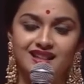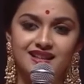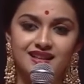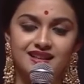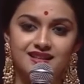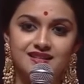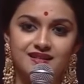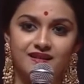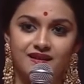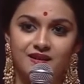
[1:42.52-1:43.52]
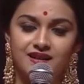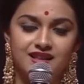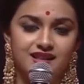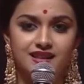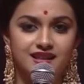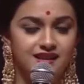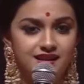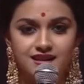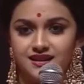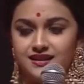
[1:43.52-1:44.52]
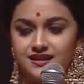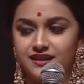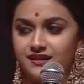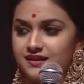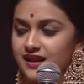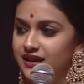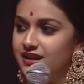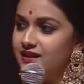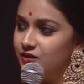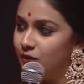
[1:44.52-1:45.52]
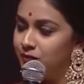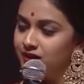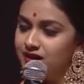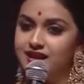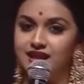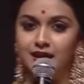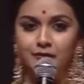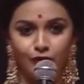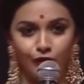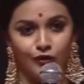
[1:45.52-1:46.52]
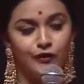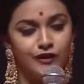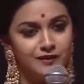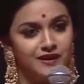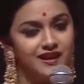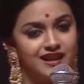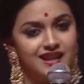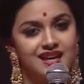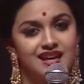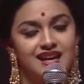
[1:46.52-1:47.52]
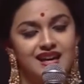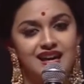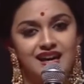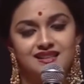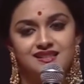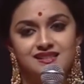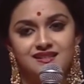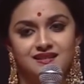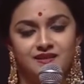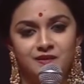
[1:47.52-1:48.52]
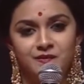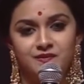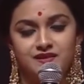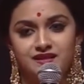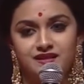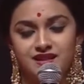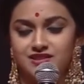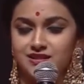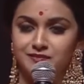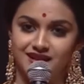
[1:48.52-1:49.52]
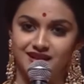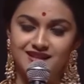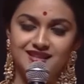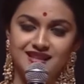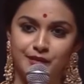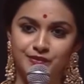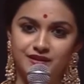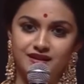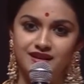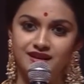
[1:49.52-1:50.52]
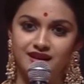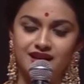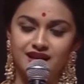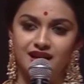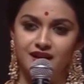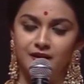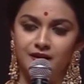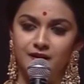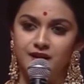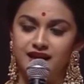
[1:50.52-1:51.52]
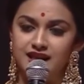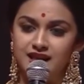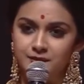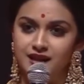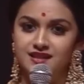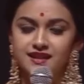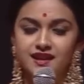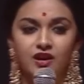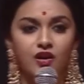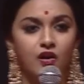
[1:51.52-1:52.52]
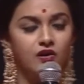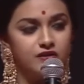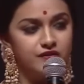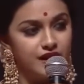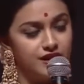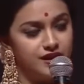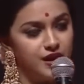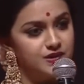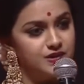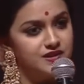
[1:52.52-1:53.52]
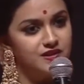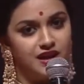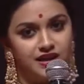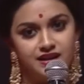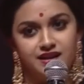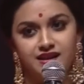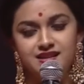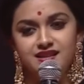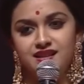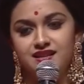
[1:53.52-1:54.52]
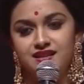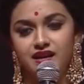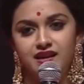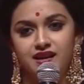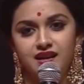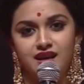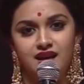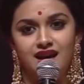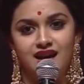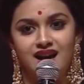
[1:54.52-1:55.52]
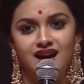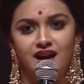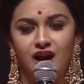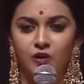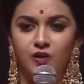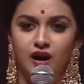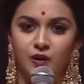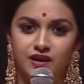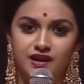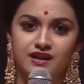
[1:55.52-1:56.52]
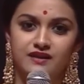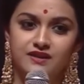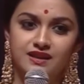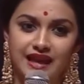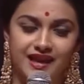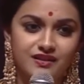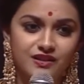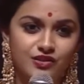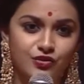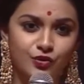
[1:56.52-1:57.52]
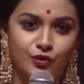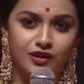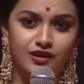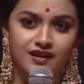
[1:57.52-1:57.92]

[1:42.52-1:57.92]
that Nagi and Swapna, they kept following me and they just made this happen. I kept asking a lot of doubts to Nagi. I said, Nagi, how can I even carry this role?